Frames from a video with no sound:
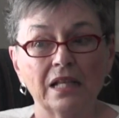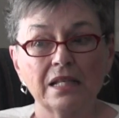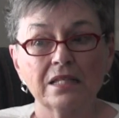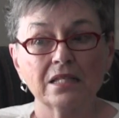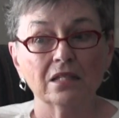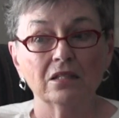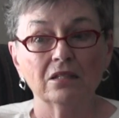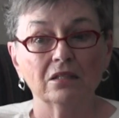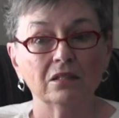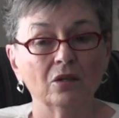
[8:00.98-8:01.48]
I
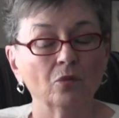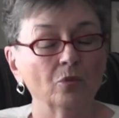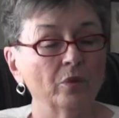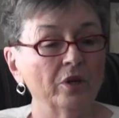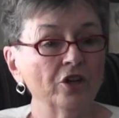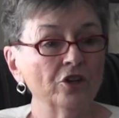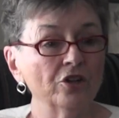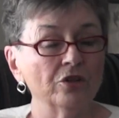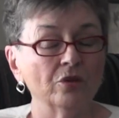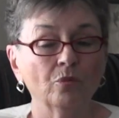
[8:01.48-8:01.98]
said, you know,
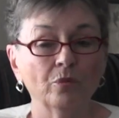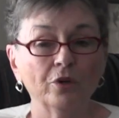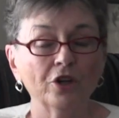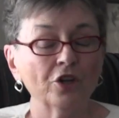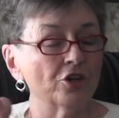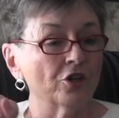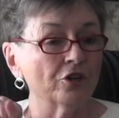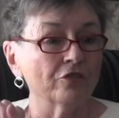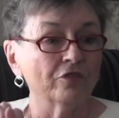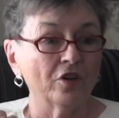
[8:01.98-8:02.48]

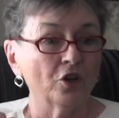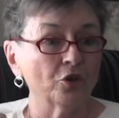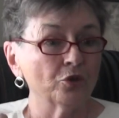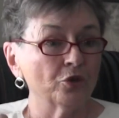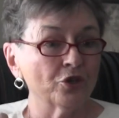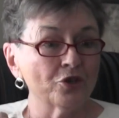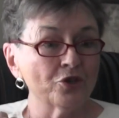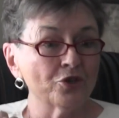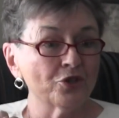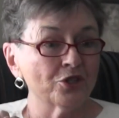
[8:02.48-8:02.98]
we're your
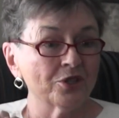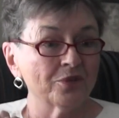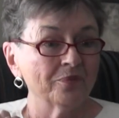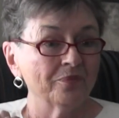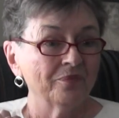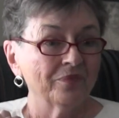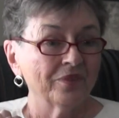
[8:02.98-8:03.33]
voters.